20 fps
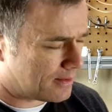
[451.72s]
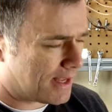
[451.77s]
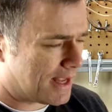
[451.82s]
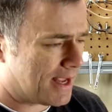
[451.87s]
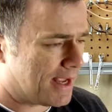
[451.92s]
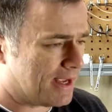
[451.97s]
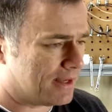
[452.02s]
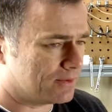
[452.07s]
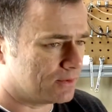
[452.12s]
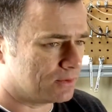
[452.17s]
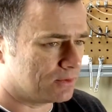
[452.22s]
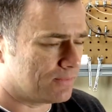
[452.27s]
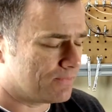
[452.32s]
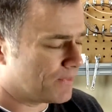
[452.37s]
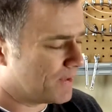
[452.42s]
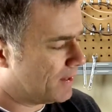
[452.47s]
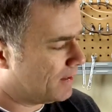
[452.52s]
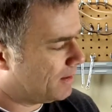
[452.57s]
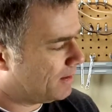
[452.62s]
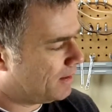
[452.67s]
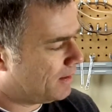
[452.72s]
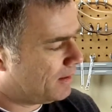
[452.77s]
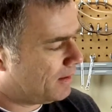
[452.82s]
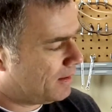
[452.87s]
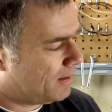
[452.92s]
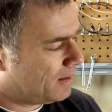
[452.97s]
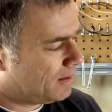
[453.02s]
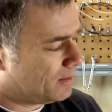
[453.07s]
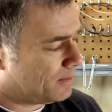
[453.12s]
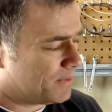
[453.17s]
handle,
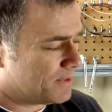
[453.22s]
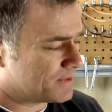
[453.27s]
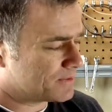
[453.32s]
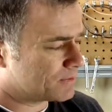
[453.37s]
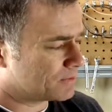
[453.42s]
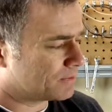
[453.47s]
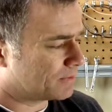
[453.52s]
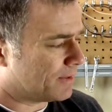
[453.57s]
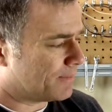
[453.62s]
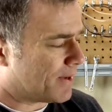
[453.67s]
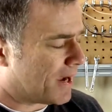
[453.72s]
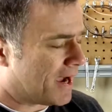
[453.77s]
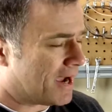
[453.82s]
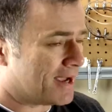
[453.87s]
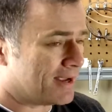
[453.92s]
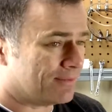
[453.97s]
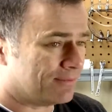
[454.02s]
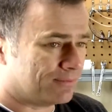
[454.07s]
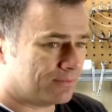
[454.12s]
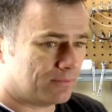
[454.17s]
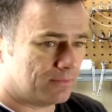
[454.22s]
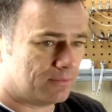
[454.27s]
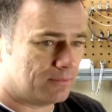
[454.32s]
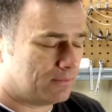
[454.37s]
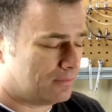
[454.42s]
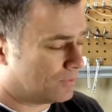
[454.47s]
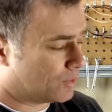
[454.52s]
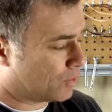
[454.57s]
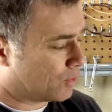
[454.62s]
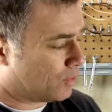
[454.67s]
the pistol grip. I
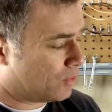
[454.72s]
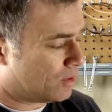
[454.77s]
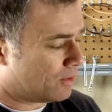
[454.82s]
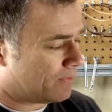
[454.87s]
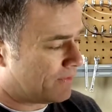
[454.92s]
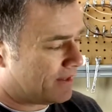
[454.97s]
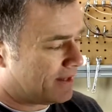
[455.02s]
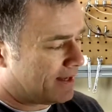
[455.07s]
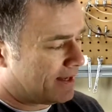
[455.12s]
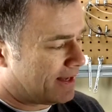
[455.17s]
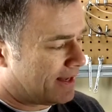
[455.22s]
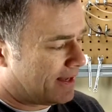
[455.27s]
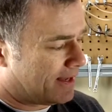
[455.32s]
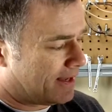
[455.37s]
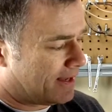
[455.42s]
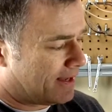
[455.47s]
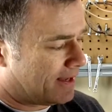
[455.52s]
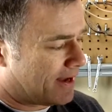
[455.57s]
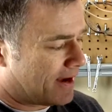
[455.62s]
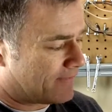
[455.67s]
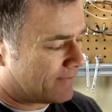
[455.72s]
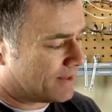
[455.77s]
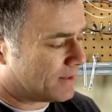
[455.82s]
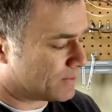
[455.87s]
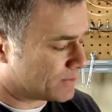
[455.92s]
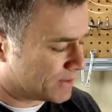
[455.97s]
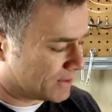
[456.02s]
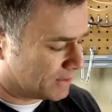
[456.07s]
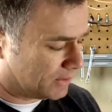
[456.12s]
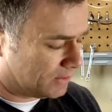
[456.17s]
thought that everything
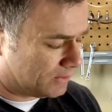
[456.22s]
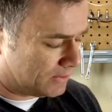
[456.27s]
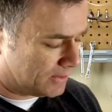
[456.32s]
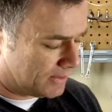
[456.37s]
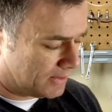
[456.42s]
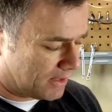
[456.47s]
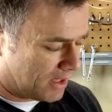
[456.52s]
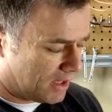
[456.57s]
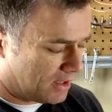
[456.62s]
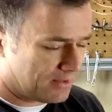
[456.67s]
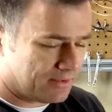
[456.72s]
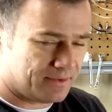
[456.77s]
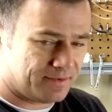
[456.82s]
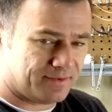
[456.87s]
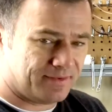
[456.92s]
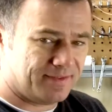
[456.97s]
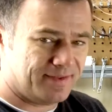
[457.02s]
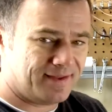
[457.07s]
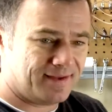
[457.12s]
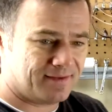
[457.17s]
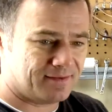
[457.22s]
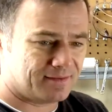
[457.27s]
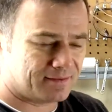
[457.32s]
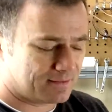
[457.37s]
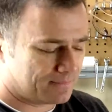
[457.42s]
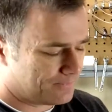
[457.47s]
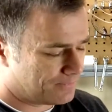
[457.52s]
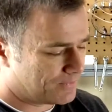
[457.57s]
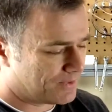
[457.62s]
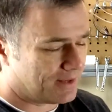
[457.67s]
was included other than
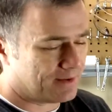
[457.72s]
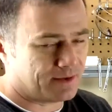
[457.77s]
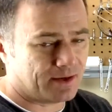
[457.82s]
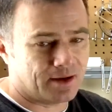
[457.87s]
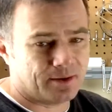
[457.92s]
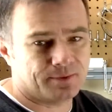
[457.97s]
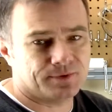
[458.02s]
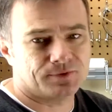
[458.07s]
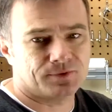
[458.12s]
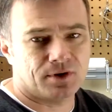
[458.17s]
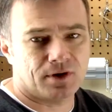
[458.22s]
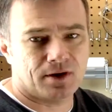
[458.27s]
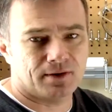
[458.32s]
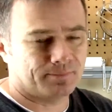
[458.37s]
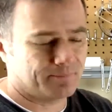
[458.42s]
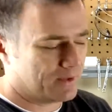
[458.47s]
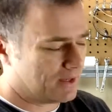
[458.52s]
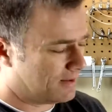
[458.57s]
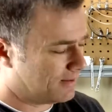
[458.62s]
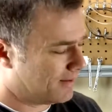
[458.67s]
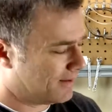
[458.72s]
this, and I was wrong.